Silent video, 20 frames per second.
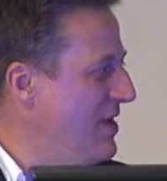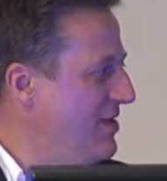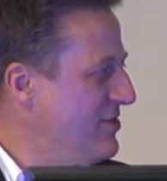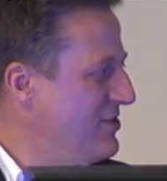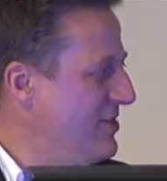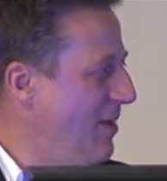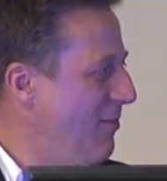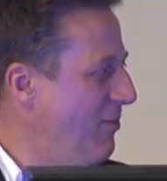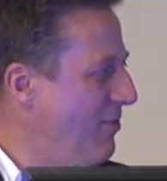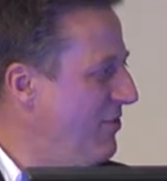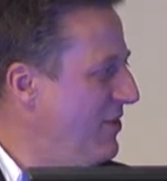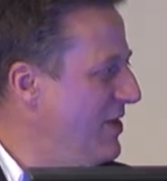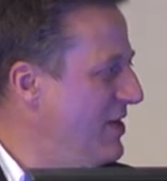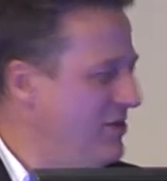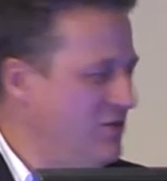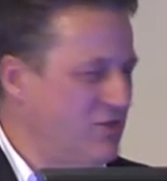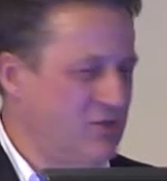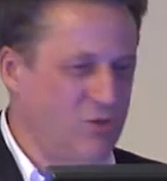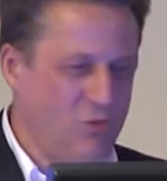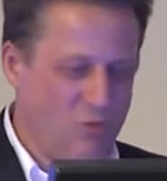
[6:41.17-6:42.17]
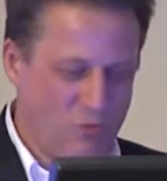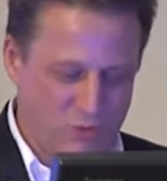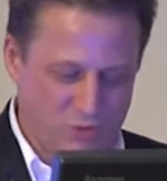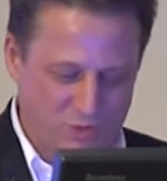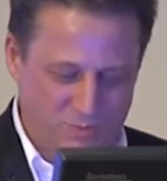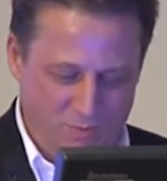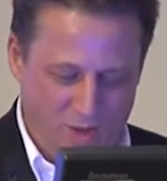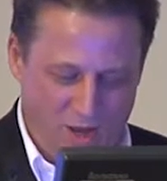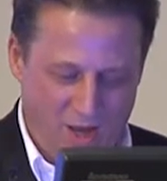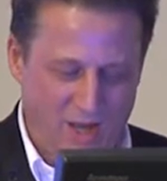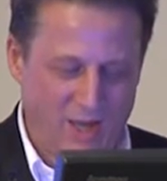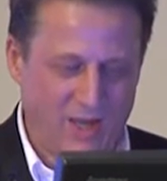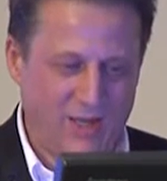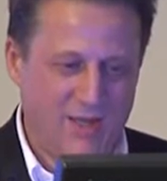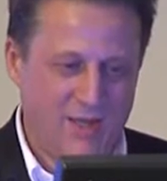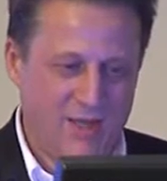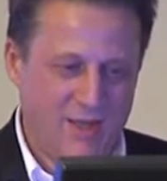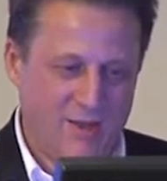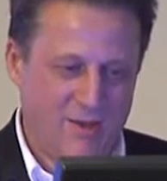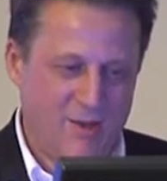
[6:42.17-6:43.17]
some of these caused by
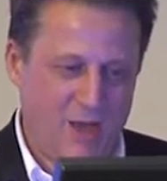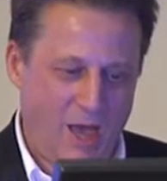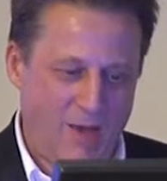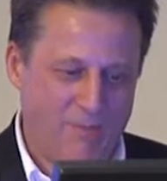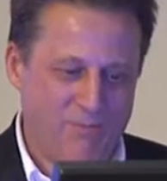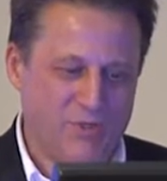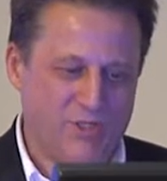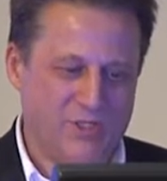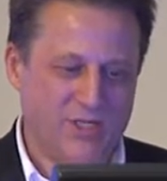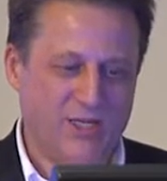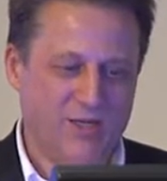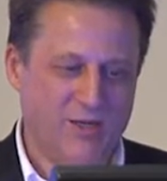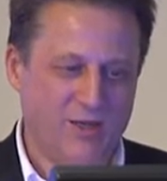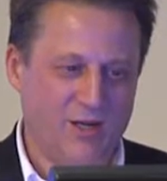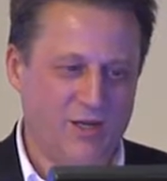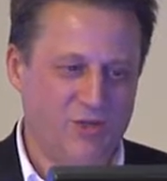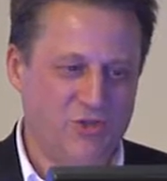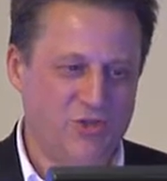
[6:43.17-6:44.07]
particular